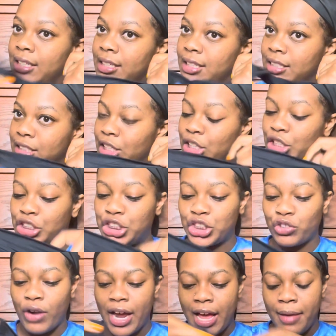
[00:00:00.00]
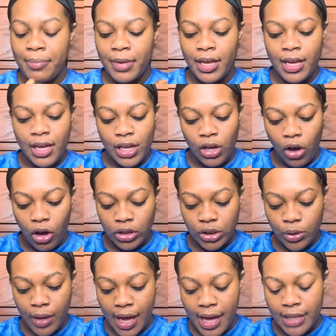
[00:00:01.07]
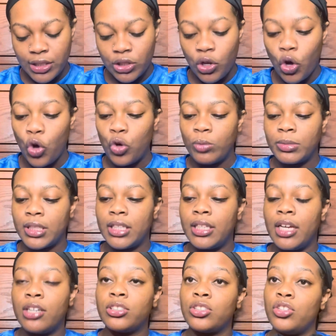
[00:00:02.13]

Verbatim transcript: It's a little strap. It also has combs in there so